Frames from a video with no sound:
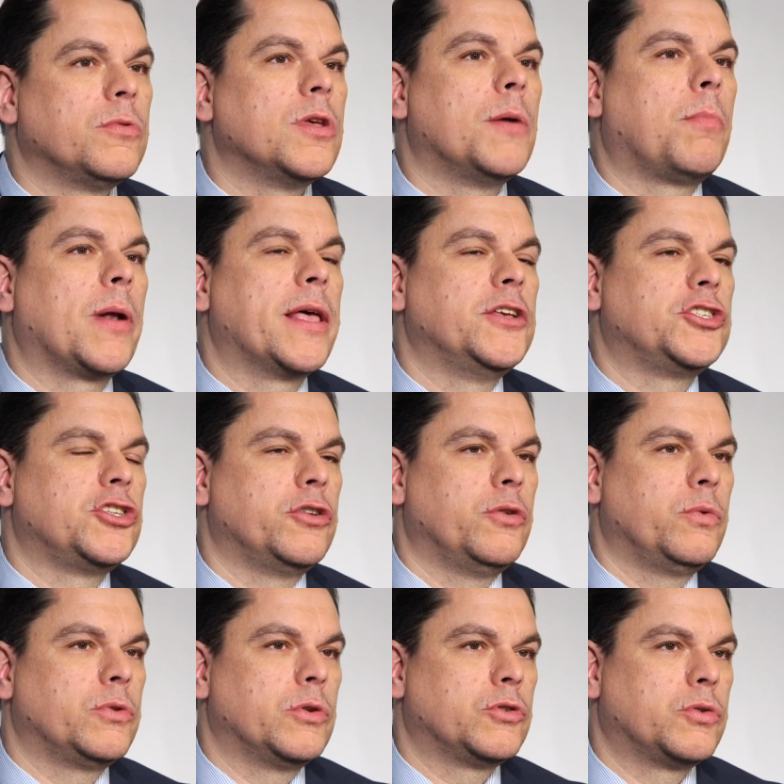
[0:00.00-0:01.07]
a place
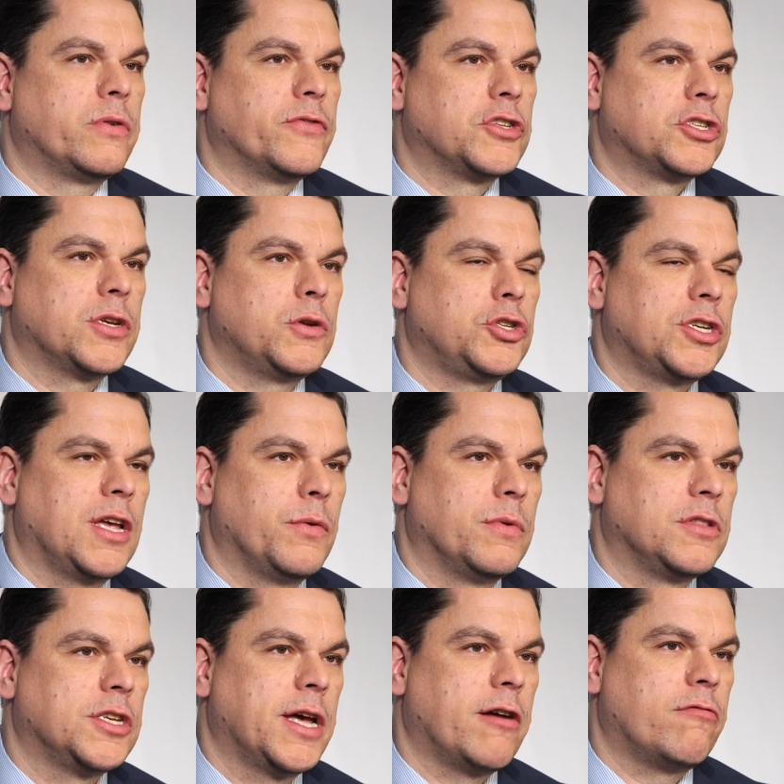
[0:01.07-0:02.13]
you sort of associate
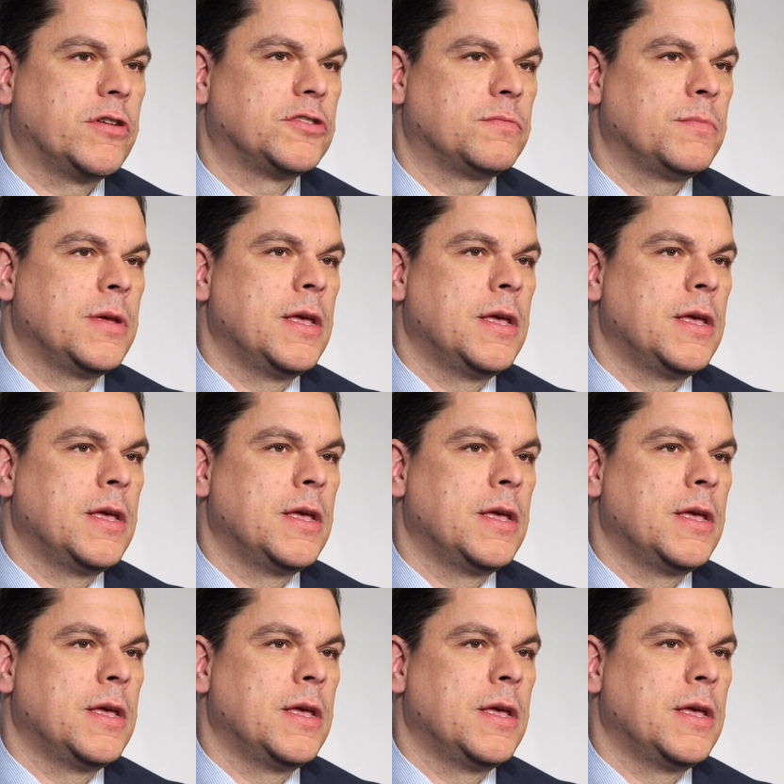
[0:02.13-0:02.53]
with terrorism,